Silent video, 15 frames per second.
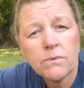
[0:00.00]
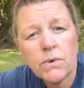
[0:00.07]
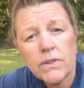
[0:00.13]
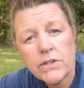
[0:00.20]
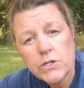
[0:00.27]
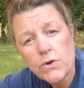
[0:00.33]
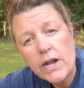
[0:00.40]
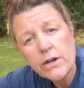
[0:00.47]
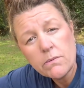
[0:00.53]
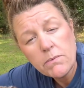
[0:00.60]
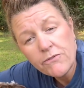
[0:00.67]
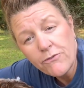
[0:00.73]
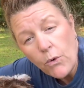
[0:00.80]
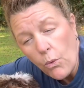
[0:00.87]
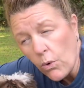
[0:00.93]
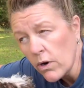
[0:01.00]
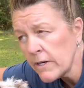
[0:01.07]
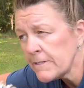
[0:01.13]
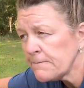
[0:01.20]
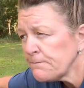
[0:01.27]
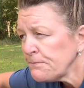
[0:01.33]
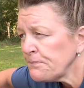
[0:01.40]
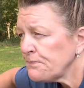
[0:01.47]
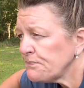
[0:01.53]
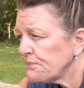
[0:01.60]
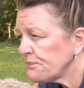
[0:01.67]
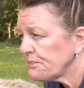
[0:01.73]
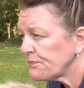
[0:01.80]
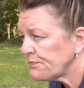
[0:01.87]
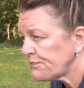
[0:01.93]
with a trainer before.
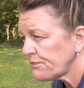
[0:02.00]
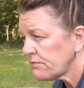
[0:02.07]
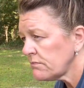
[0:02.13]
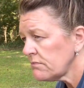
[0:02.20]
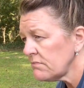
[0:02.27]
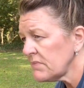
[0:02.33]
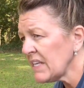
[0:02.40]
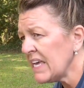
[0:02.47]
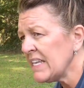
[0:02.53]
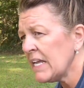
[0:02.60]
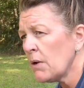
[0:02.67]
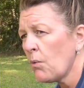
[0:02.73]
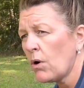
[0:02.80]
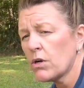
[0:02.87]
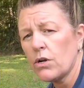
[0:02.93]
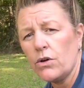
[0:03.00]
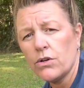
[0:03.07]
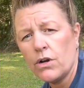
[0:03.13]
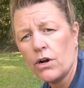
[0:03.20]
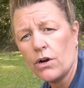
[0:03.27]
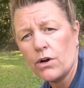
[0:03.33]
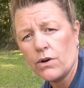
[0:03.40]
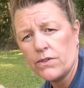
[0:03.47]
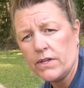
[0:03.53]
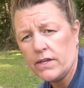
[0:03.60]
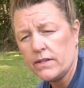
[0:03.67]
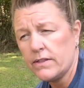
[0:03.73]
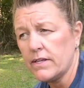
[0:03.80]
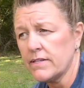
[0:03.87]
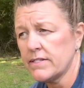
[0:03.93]
And he worked on her,
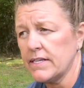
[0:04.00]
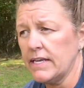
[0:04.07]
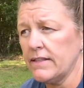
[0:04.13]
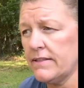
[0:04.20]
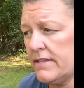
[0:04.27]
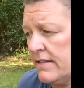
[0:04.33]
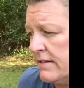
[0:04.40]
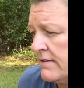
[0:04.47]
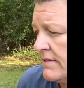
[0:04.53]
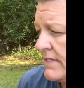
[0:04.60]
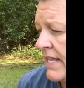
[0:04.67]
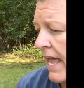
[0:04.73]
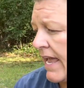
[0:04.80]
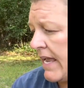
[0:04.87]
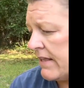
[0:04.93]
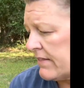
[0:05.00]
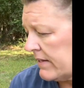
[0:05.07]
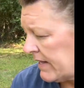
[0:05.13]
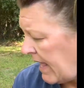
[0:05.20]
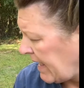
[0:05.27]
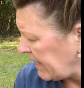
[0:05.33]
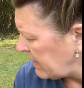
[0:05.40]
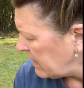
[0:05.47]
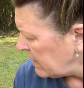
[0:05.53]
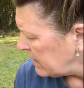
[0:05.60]
the sit, the stay, the lay.